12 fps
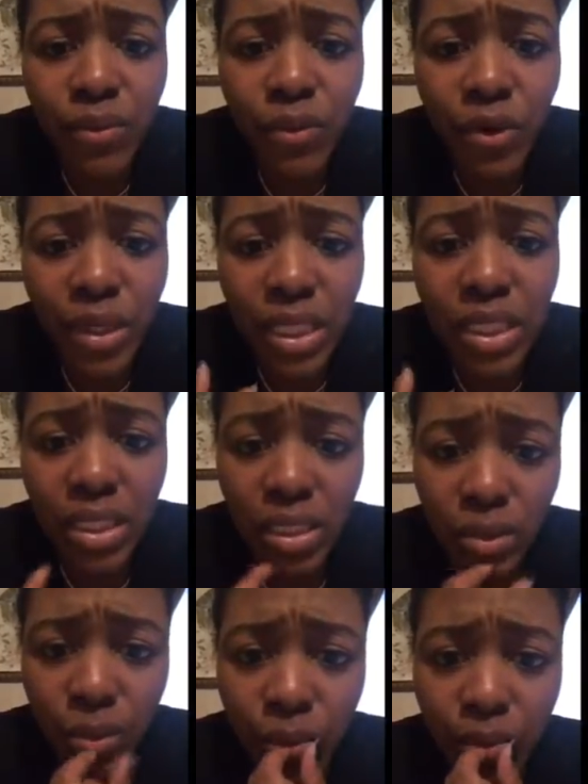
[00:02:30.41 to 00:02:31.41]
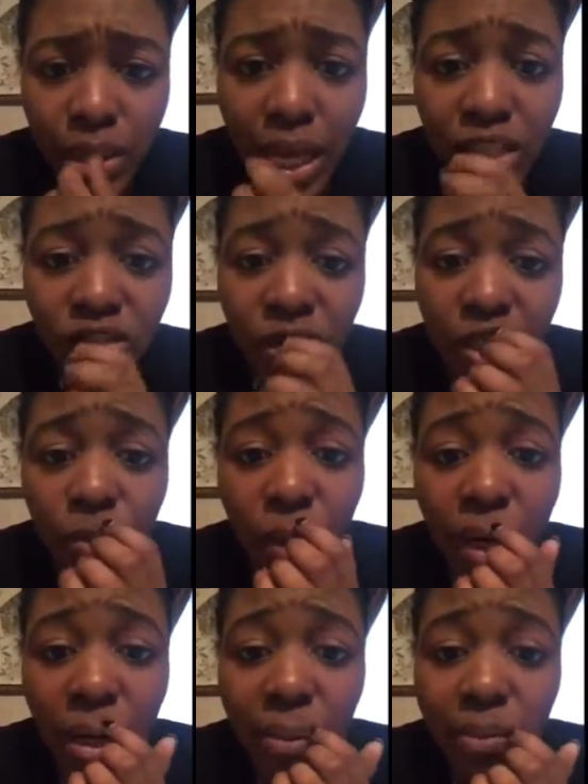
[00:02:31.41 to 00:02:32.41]
for it to actually
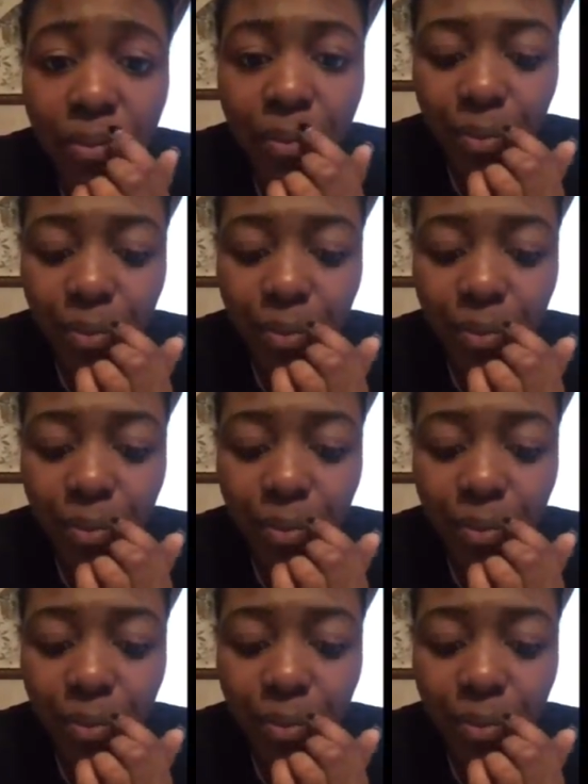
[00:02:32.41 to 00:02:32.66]
swell up.